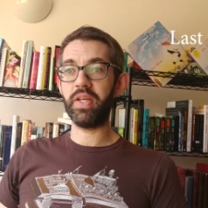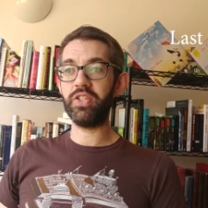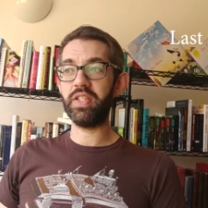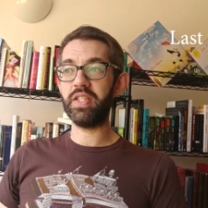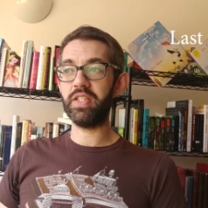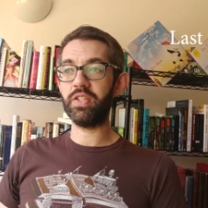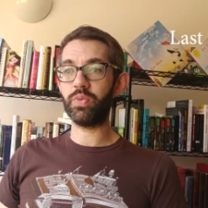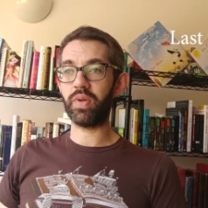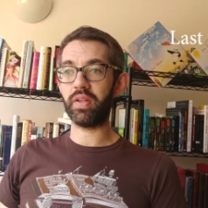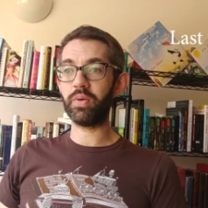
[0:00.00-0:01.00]
and she
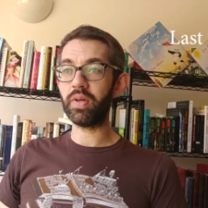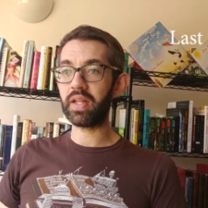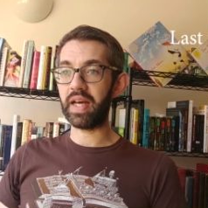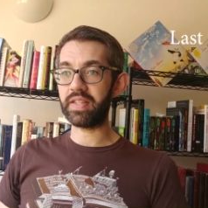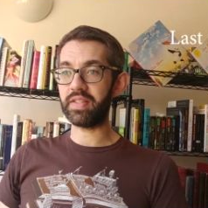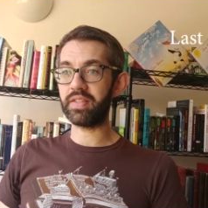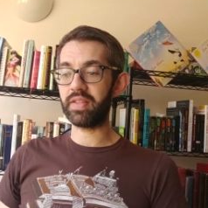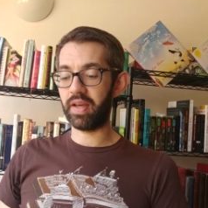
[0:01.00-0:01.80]
teaches one of the core classes,